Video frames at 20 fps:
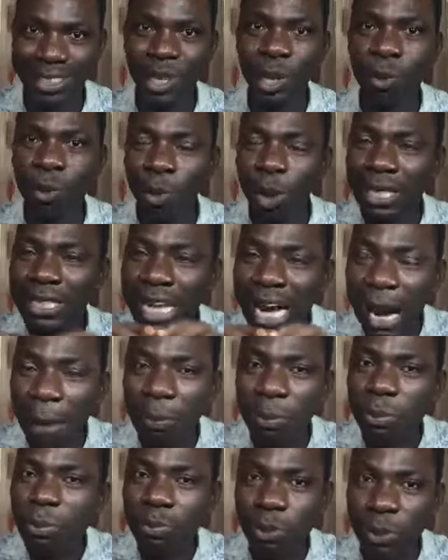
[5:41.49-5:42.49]
What
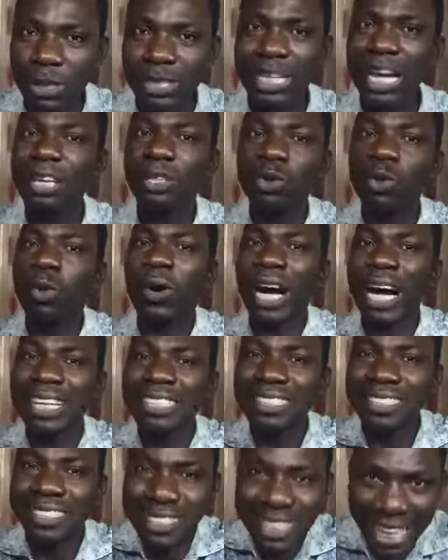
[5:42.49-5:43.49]
happened was that you can't
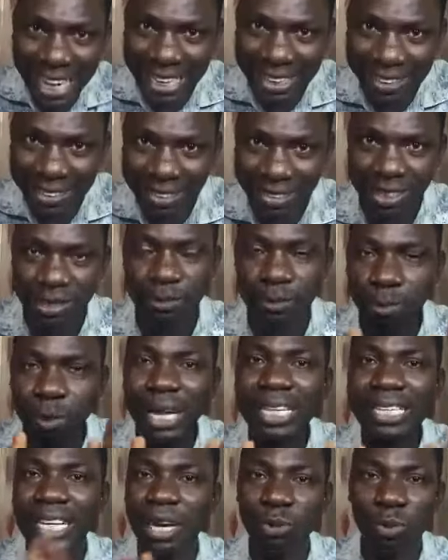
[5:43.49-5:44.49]
see anything
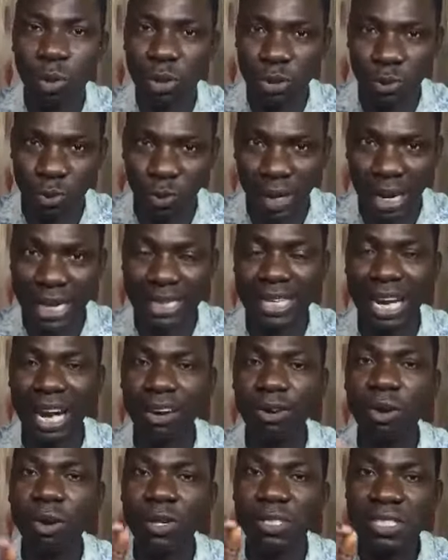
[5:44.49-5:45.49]
when there was no light. And
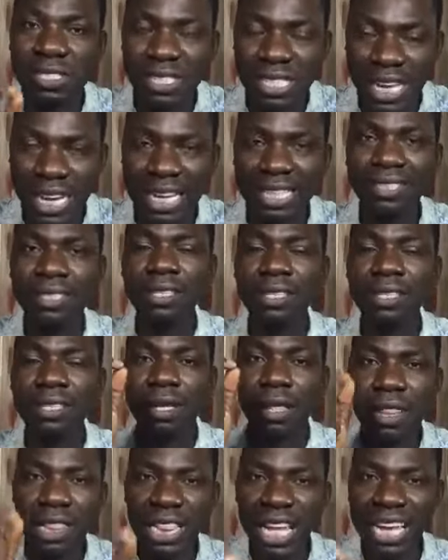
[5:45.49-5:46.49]
God said,
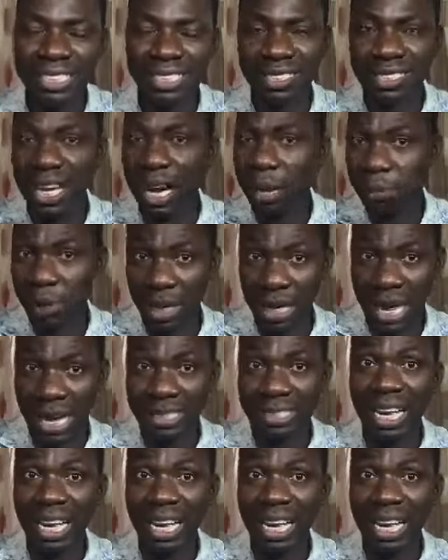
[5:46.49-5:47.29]
let there be light.